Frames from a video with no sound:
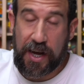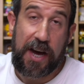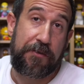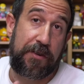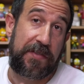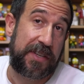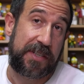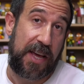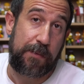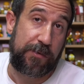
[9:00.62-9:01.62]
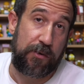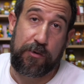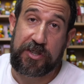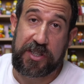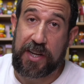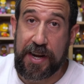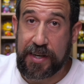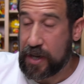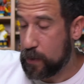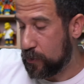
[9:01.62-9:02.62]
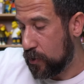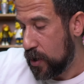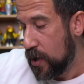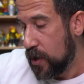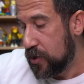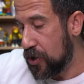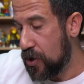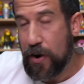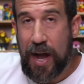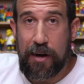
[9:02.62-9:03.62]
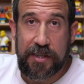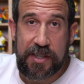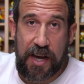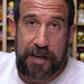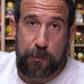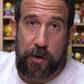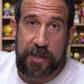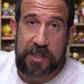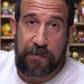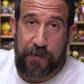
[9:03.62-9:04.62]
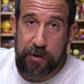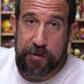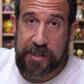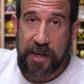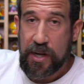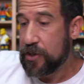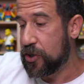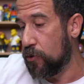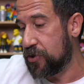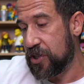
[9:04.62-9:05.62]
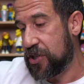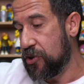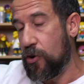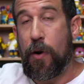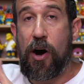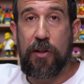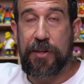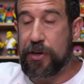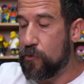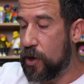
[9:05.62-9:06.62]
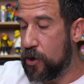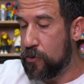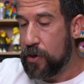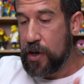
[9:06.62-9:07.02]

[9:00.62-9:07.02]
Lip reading: either in this table or just any table, do your outside ones first. Don't just do them all in a row.